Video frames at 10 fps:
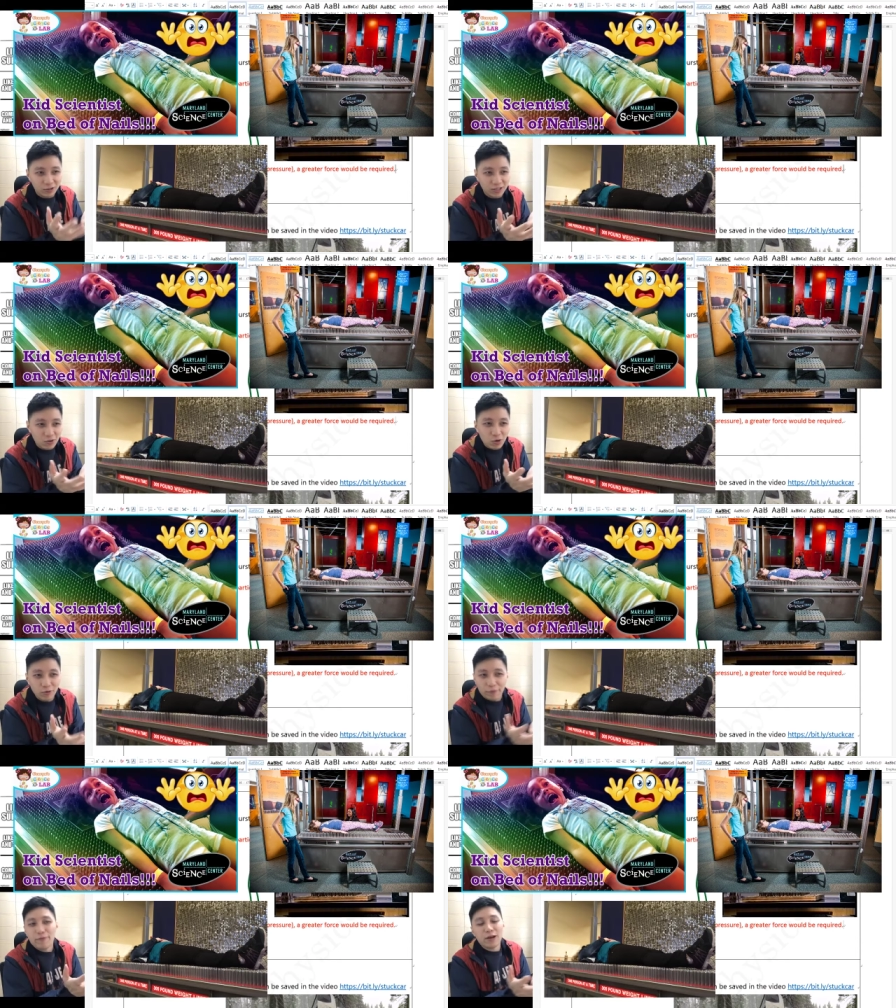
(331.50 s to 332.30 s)
like, oh,
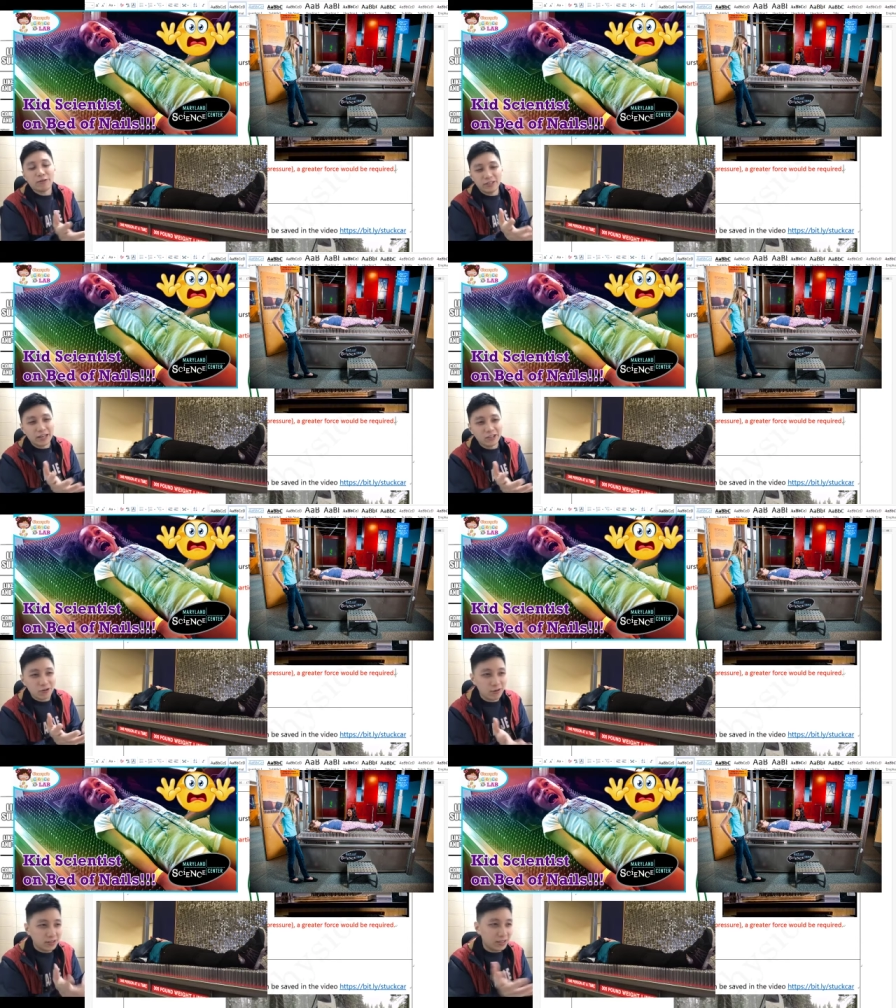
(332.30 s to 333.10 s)
it's very
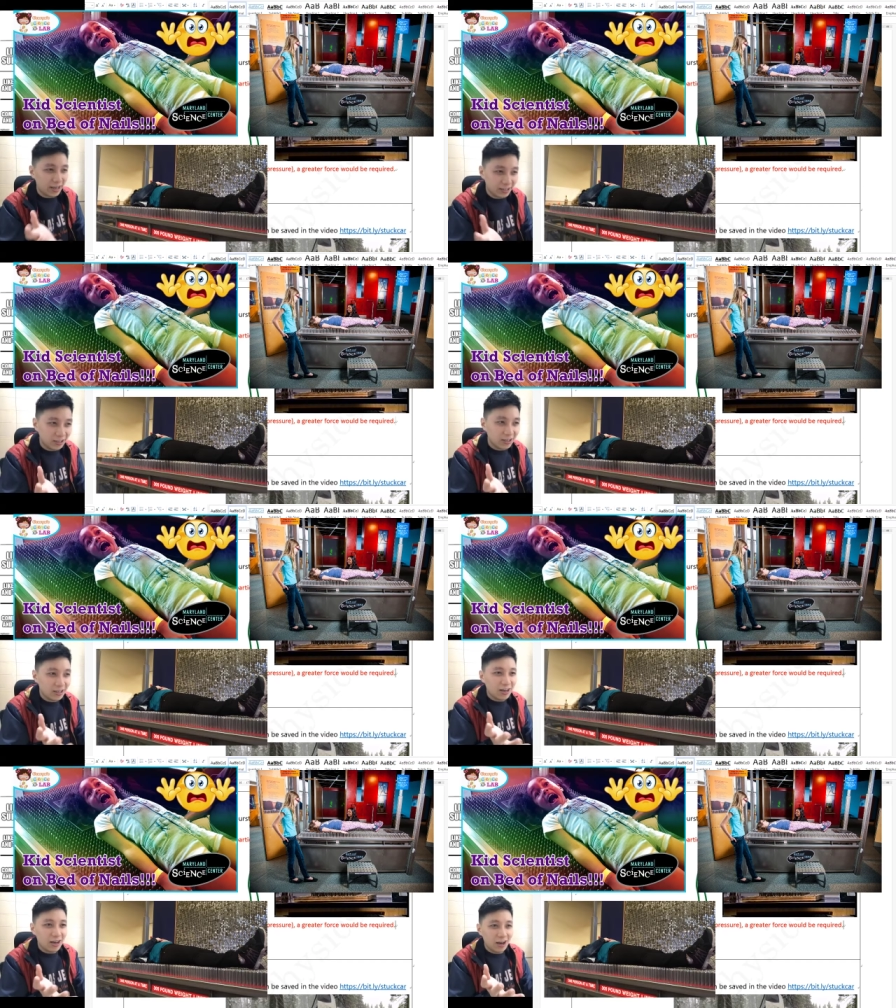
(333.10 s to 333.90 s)
dangerous and
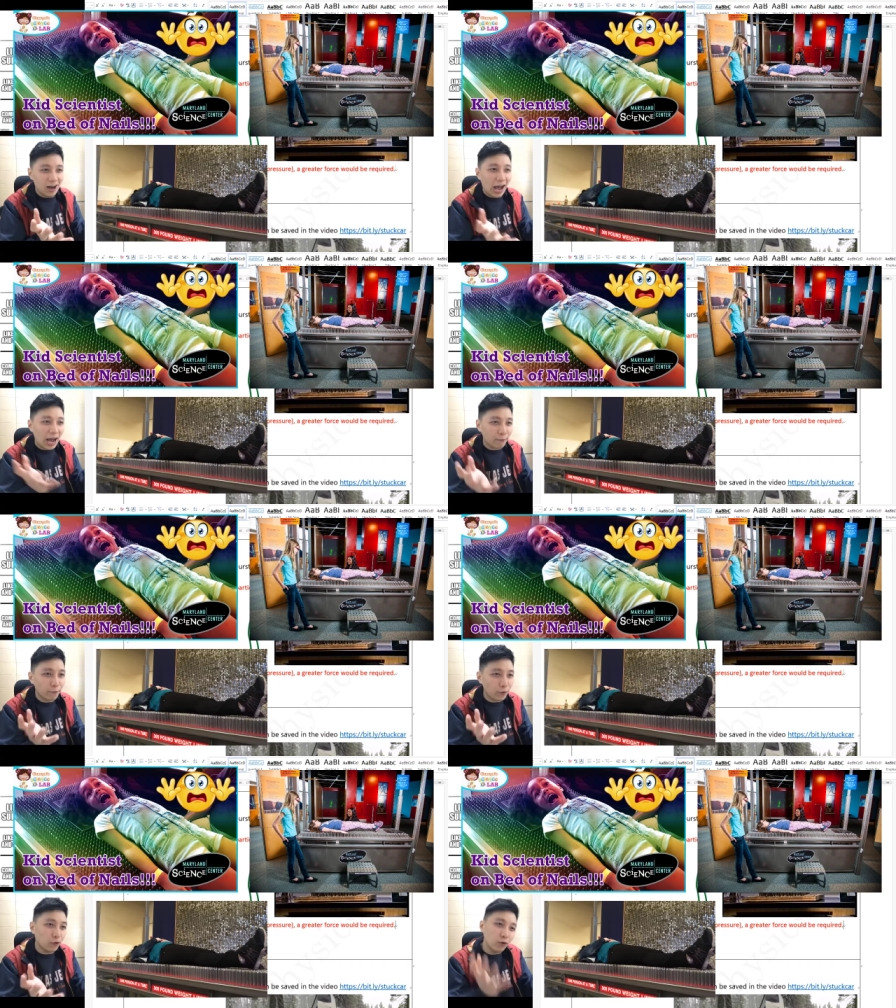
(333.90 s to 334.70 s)

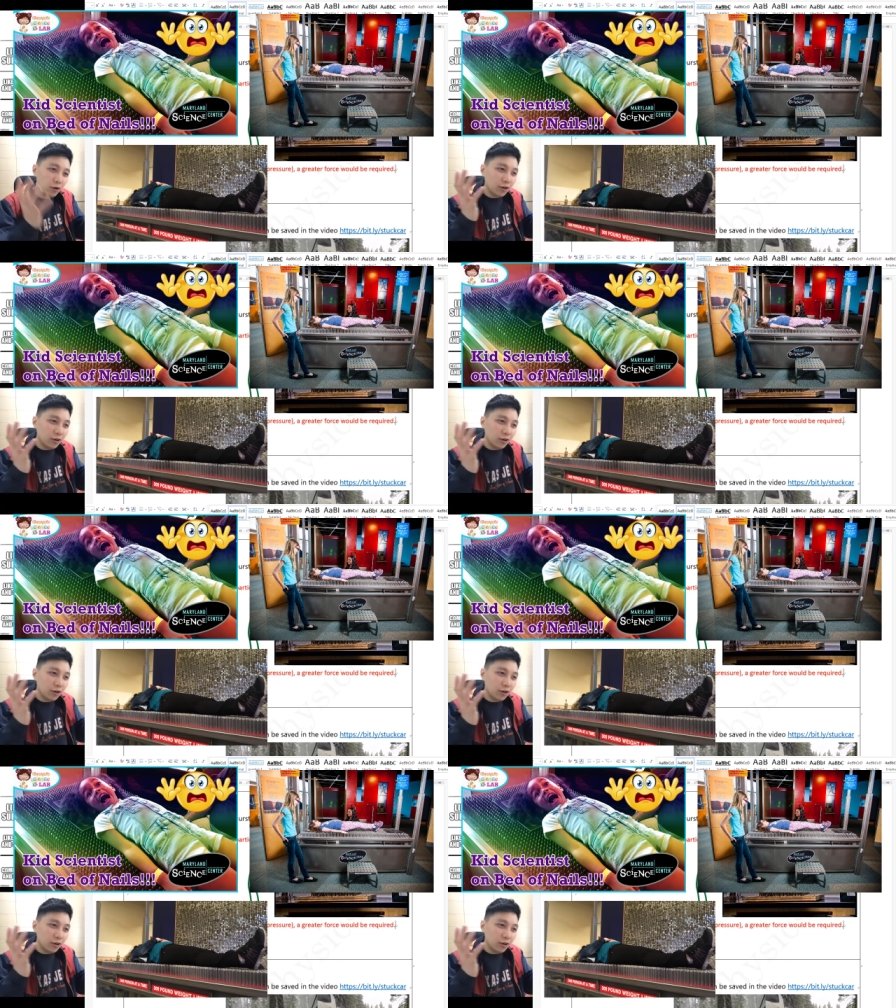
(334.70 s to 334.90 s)
harmful.